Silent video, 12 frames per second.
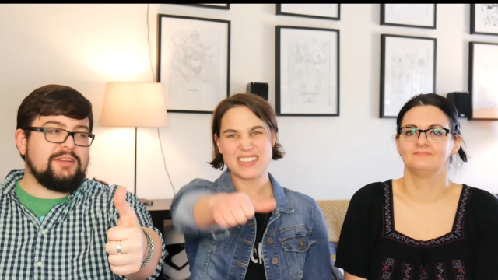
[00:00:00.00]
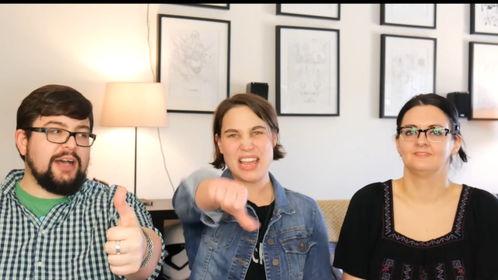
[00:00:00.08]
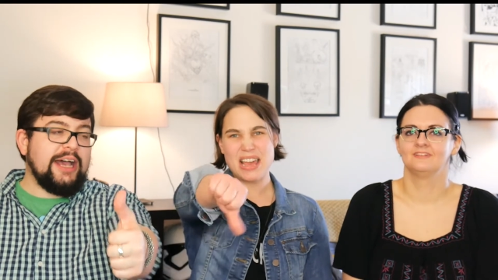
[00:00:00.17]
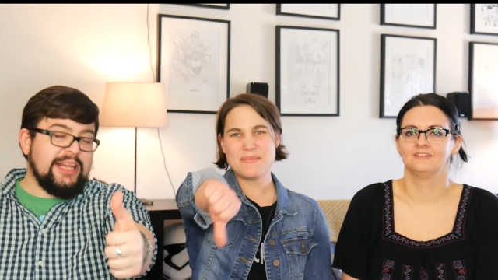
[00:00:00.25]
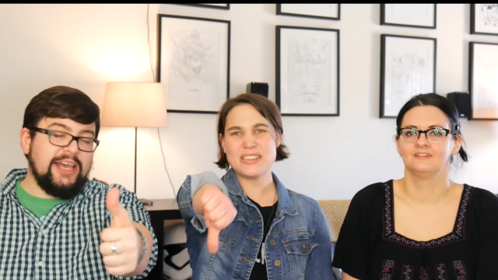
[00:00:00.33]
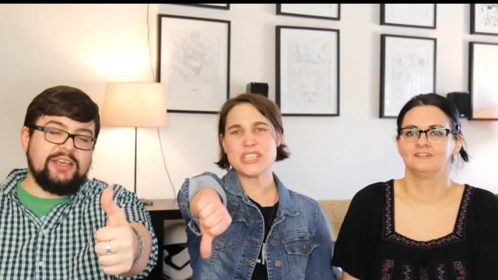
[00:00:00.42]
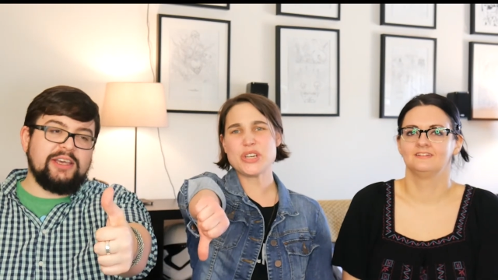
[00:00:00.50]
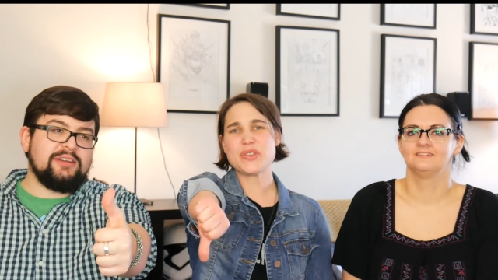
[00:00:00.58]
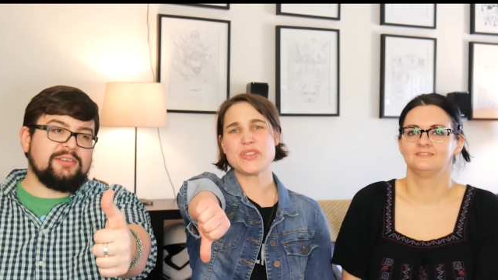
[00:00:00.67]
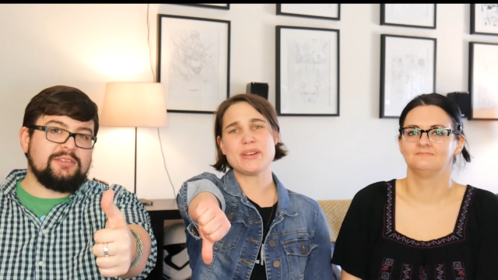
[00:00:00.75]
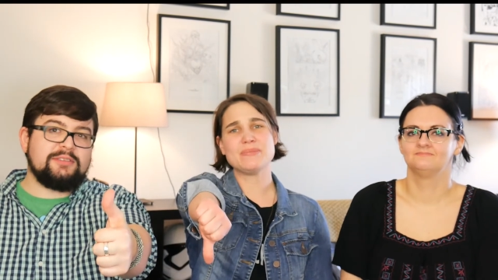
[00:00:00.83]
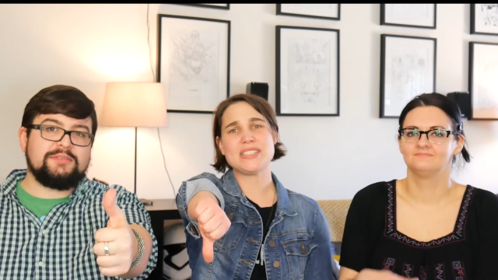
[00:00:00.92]
Speaker 1: I like it. Go
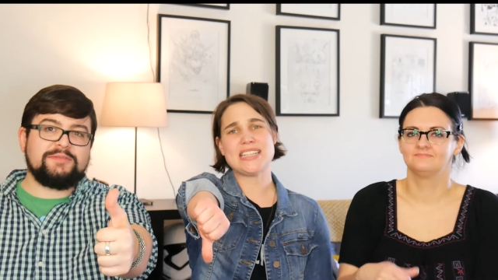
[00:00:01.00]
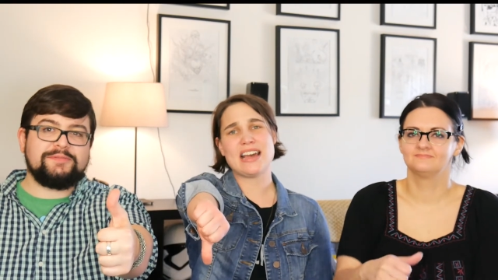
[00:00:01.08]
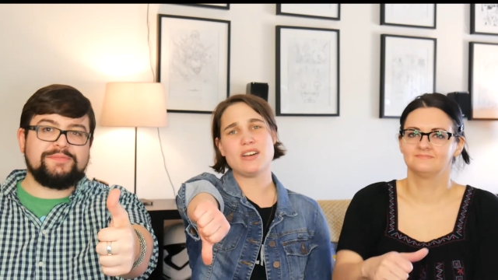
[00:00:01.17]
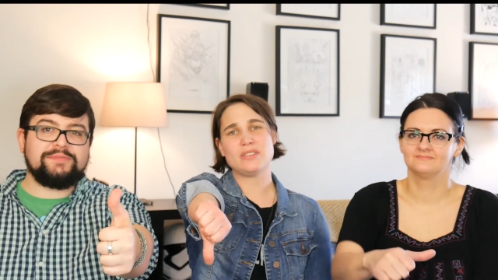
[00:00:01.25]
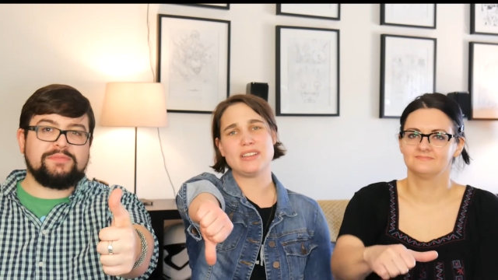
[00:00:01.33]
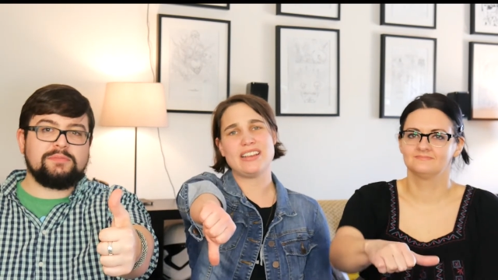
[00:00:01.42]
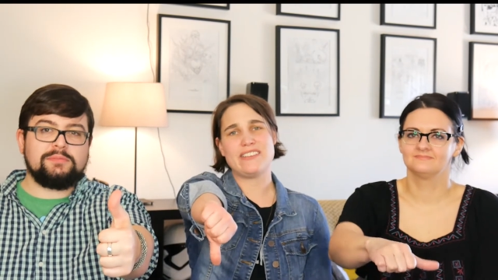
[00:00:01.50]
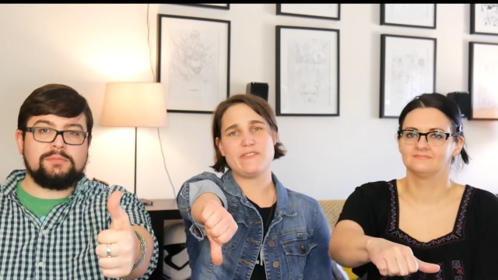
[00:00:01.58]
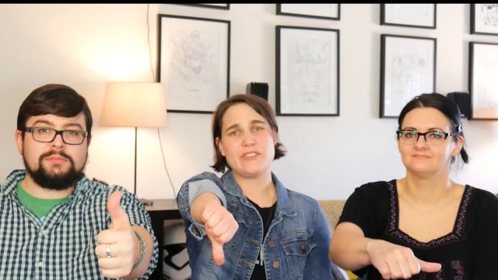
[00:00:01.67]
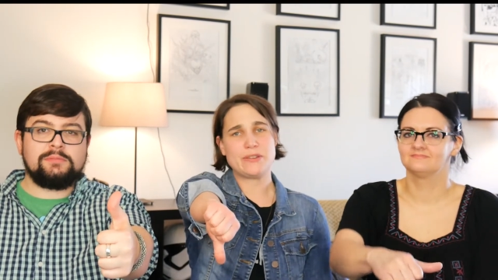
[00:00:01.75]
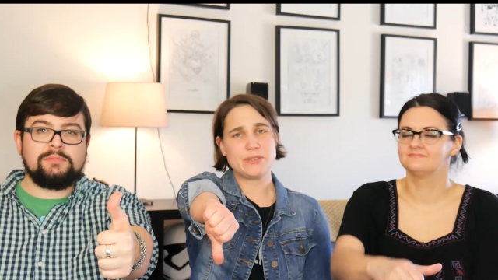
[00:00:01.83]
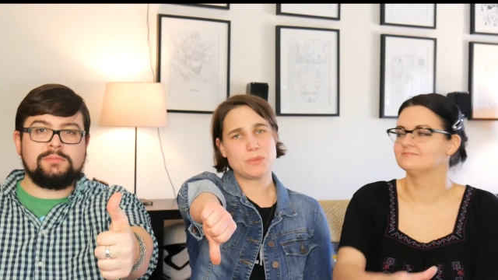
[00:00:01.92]
thumbs down. If
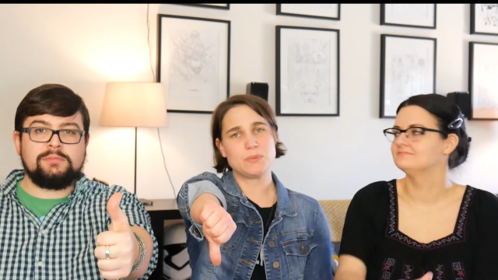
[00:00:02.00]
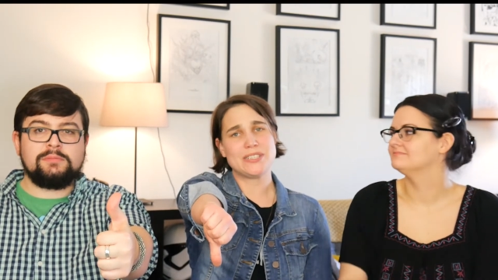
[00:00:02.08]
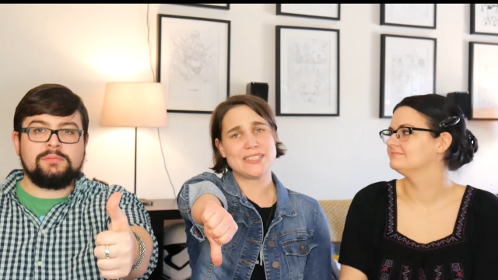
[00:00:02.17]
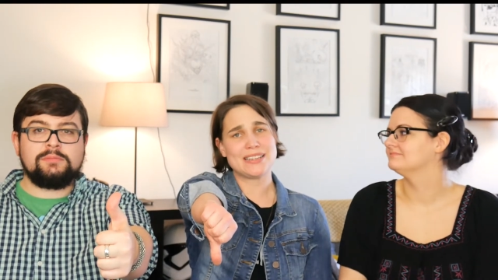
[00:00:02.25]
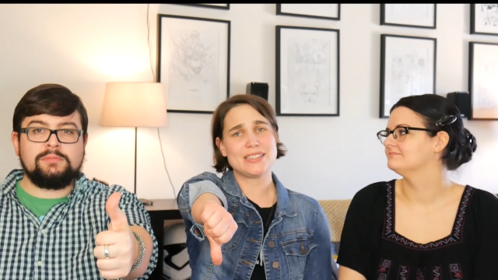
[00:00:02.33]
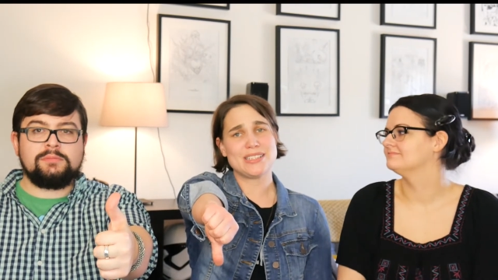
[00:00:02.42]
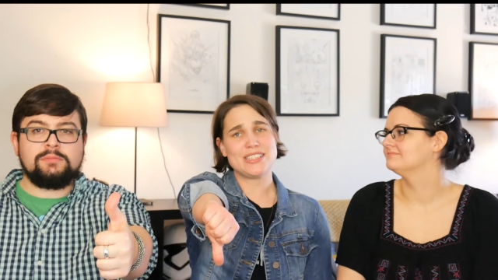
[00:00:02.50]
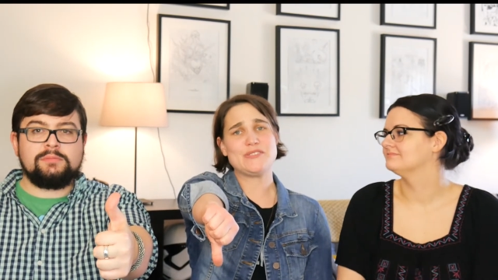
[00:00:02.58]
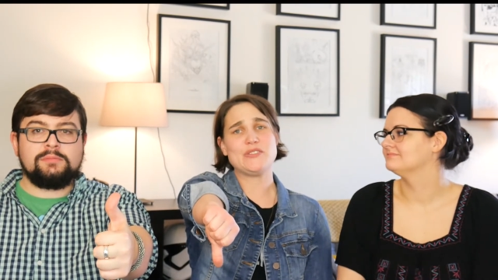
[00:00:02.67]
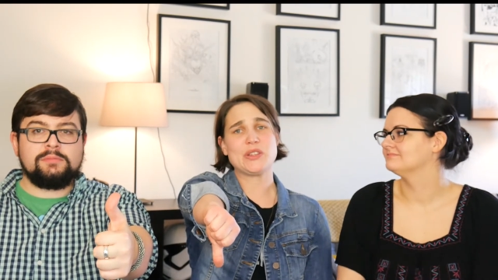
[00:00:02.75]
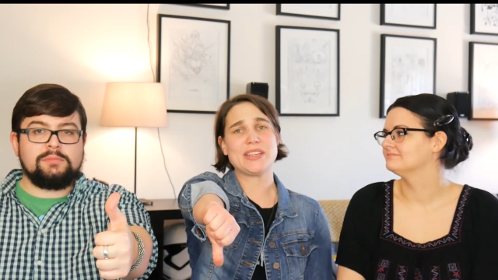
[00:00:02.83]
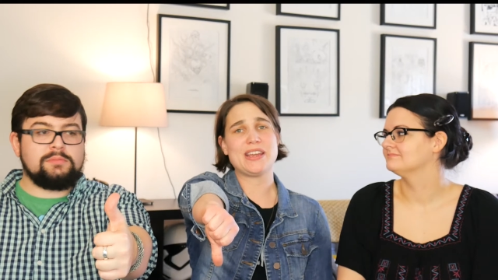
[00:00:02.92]
it was presented
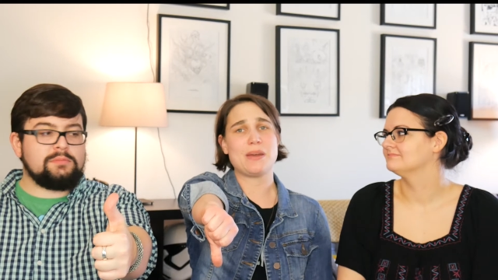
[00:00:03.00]
differently,